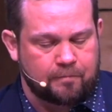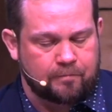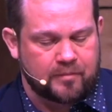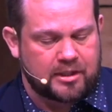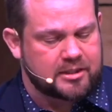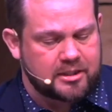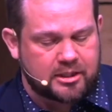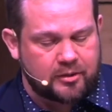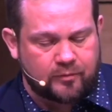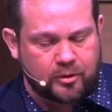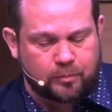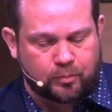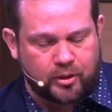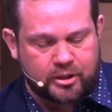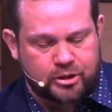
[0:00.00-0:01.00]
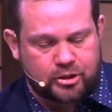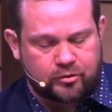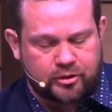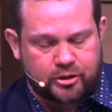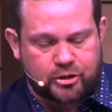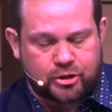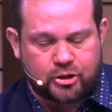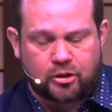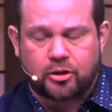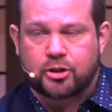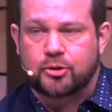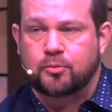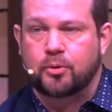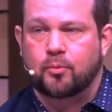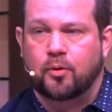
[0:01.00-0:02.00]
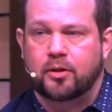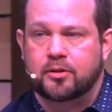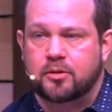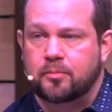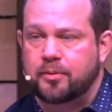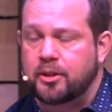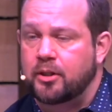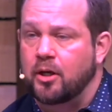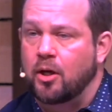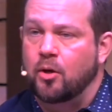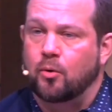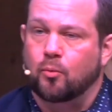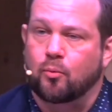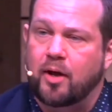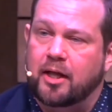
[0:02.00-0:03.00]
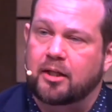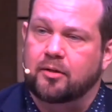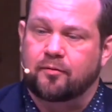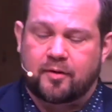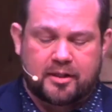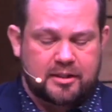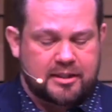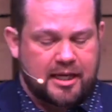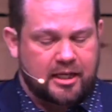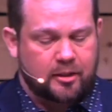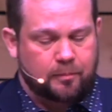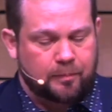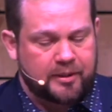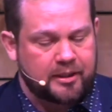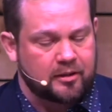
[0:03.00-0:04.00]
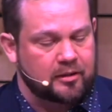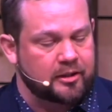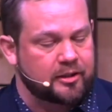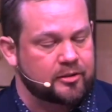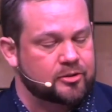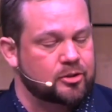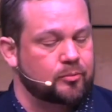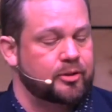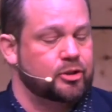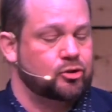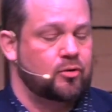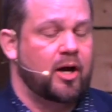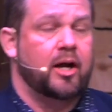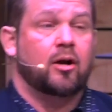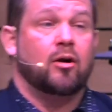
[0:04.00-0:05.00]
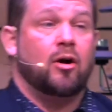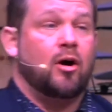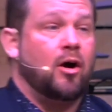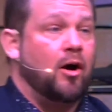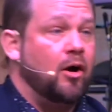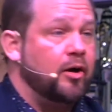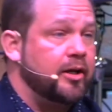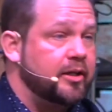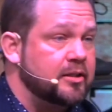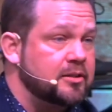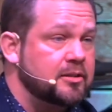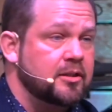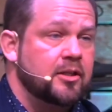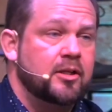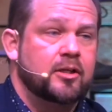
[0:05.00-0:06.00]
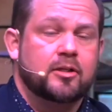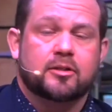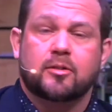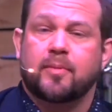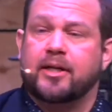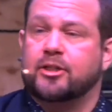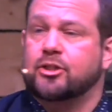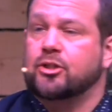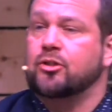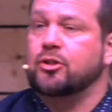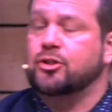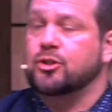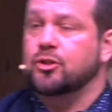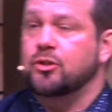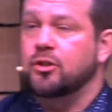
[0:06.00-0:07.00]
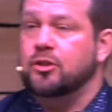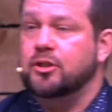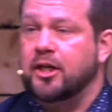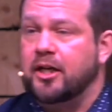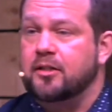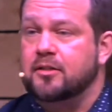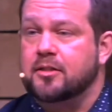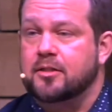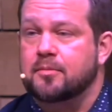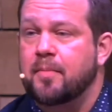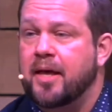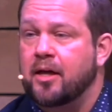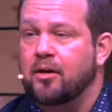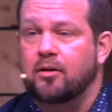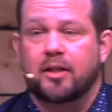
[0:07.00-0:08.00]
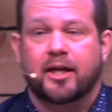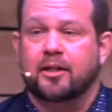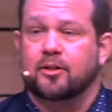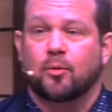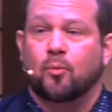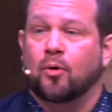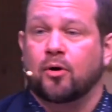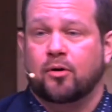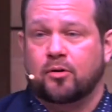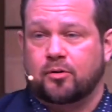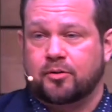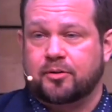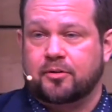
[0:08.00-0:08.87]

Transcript: This is even a pressure in church. We want to be relevant and appealing, so we try our hardest to make church look and smell like the world.